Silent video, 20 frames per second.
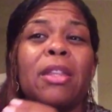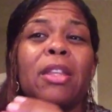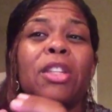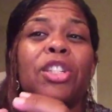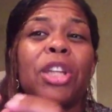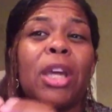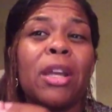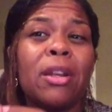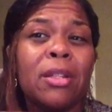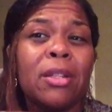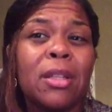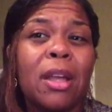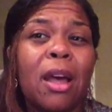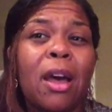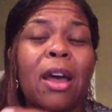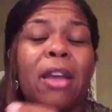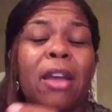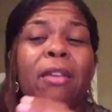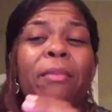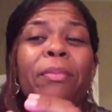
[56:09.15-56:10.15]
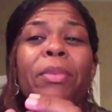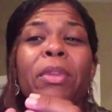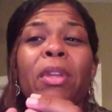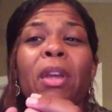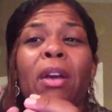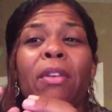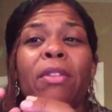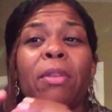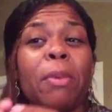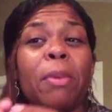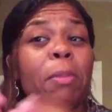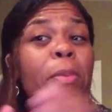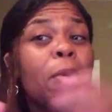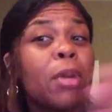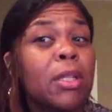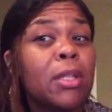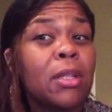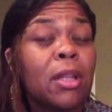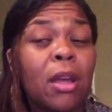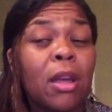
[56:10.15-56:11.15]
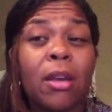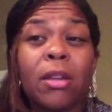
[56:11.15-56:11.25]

the genocide of the people, because